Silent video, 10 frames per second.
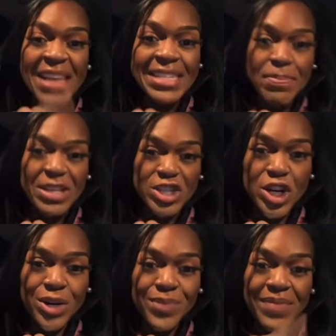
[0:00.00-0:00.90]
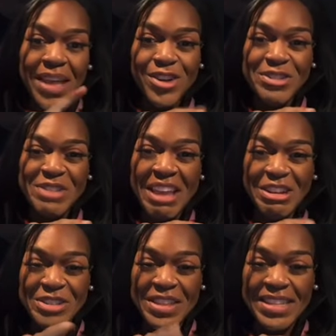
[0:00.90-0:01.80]
that's a picture that you're set.
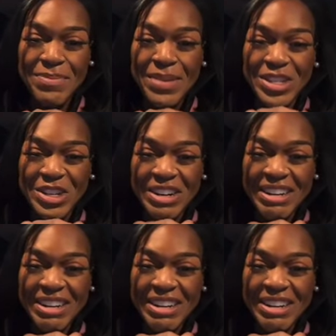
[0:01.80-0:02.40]
You're saying that's a picture.